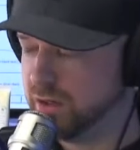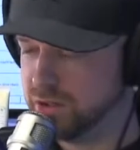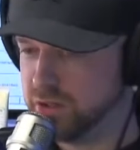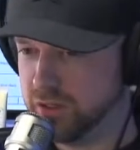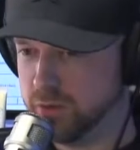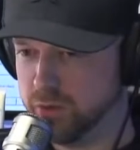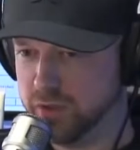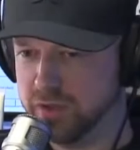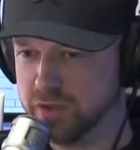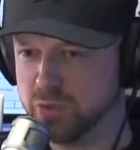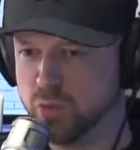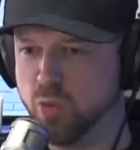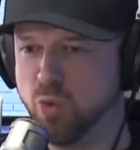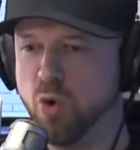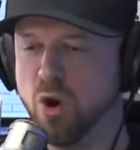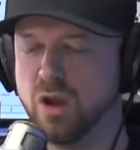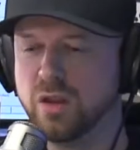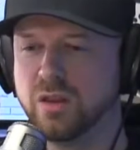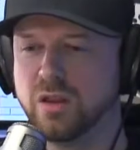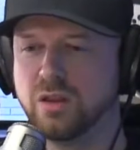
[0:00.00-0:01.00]
is here with us.
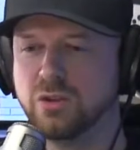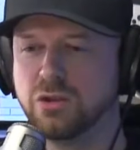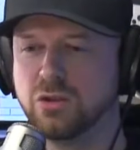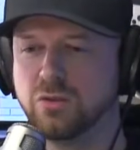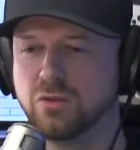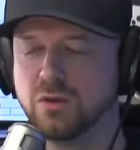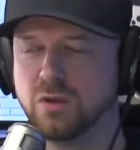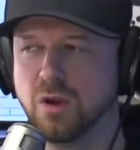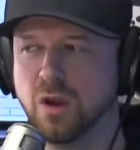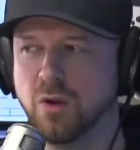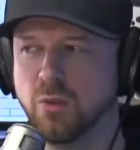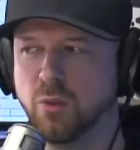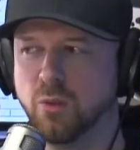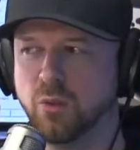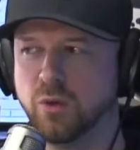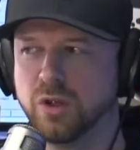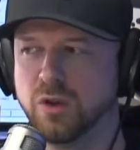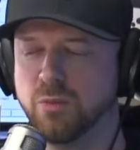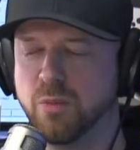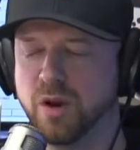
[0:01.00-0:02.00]
What did you?
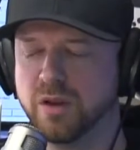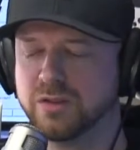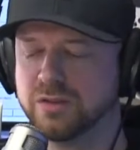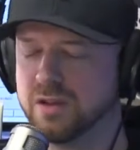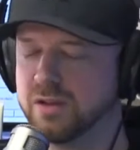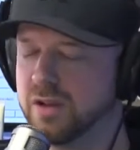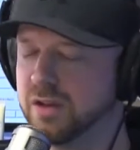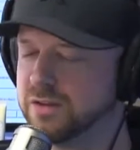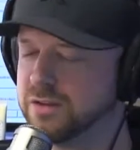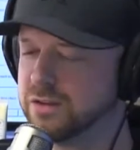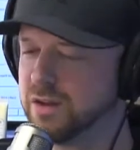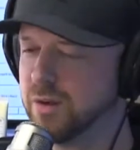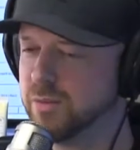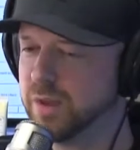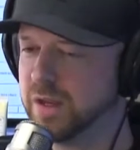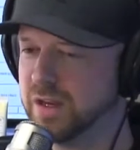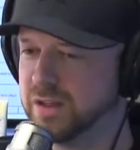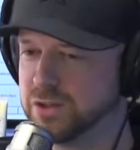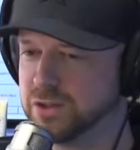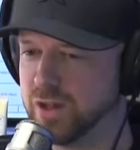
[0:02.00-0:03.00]
You must have done
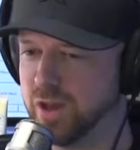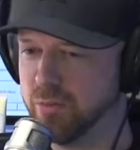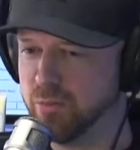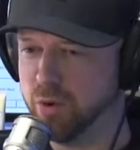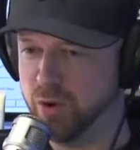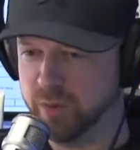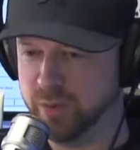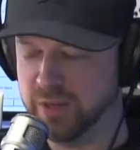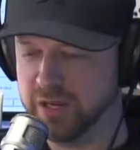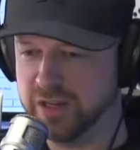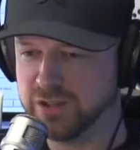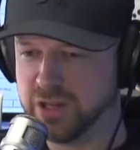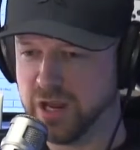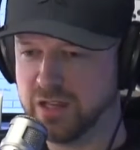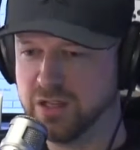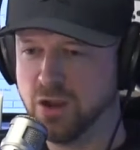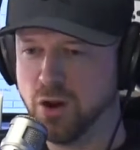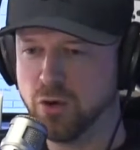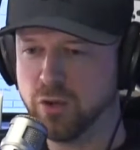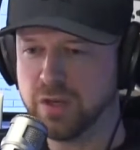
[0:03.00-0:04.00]
something at some point, because
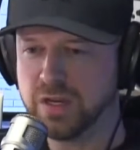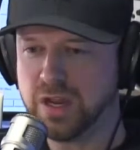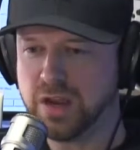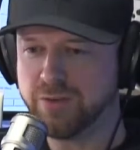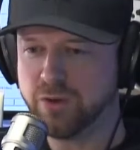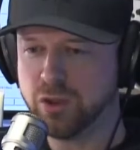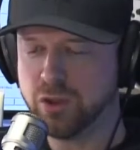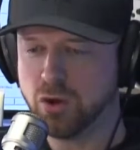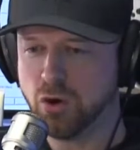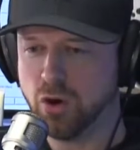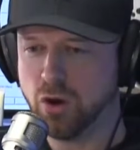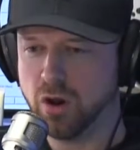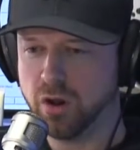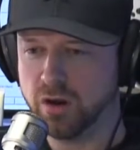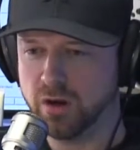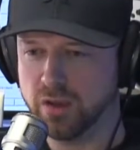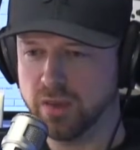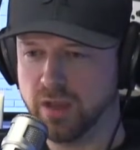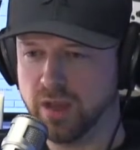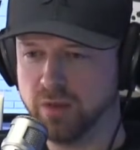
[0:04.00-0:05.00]
I know that you have a
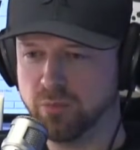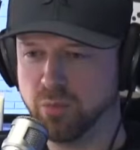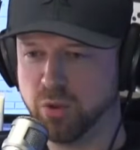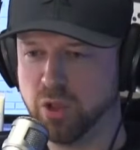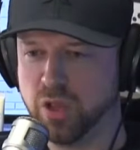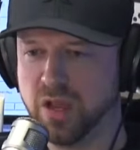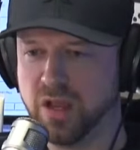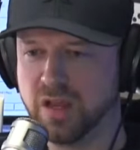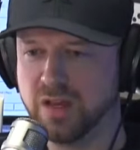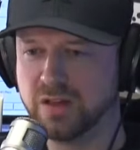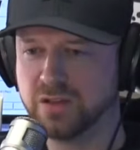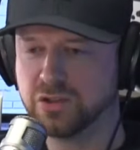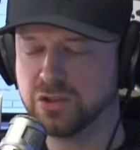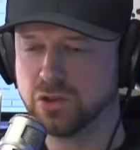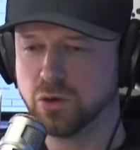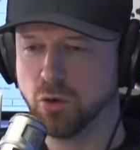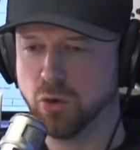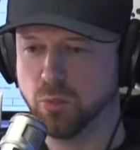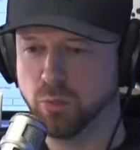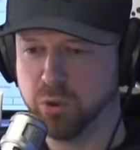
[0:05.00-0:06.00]
daughter that
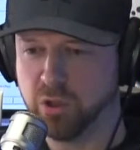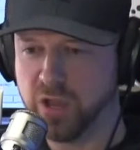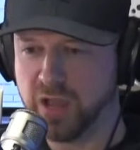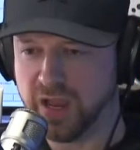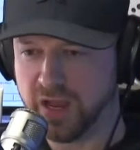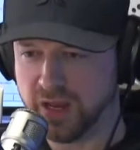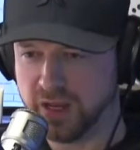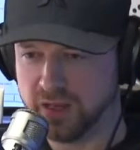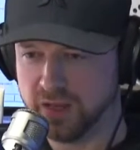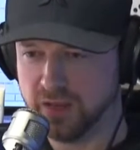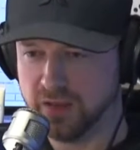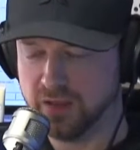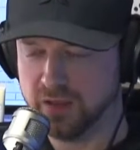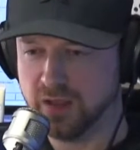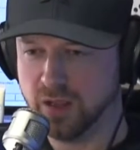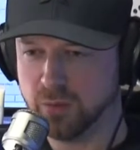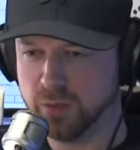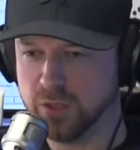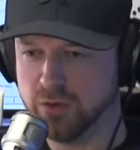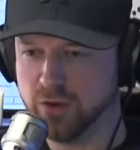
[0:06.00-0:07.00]
plays or played in the
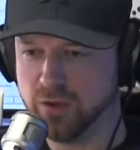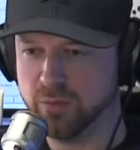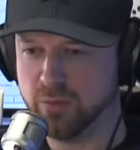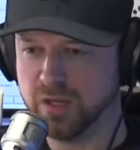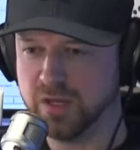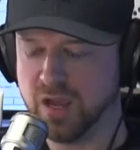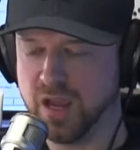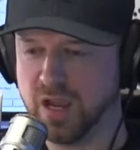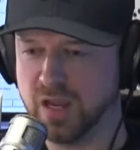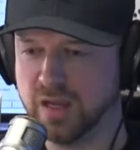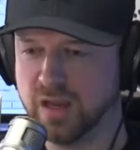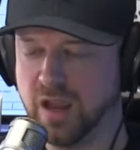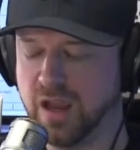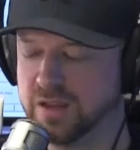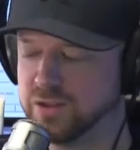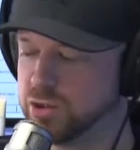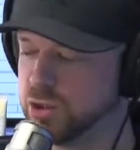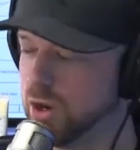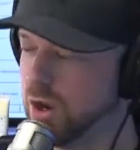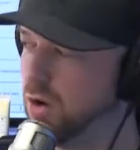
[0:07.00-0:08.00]
WNBA,
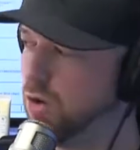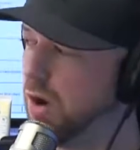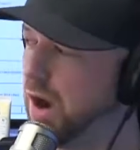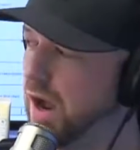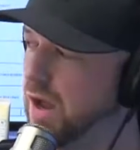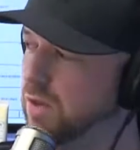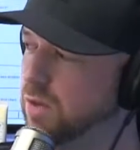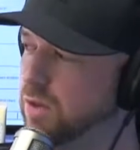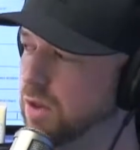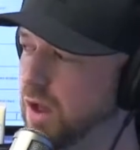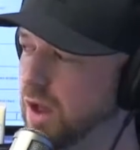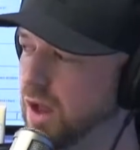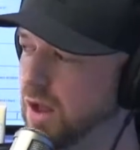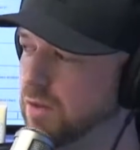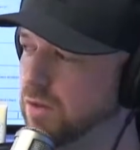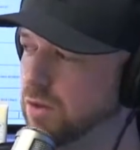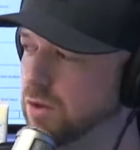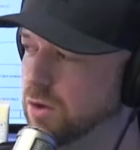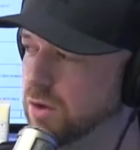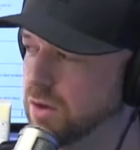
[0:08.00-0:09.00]
and so I
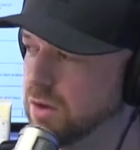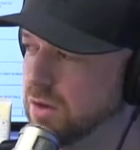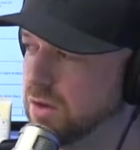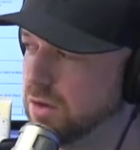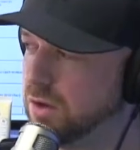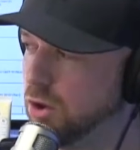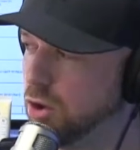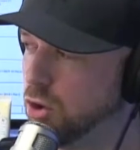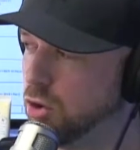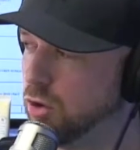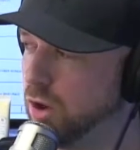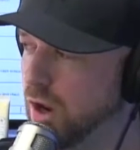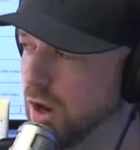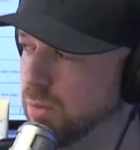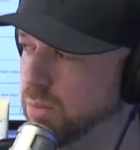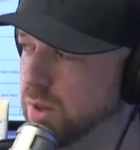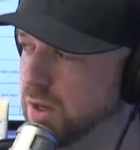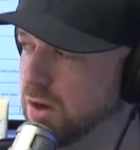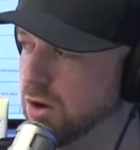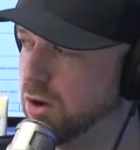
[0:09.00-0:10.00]
looked her
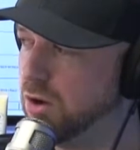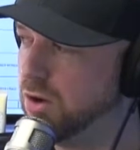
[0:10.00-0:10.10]
up, and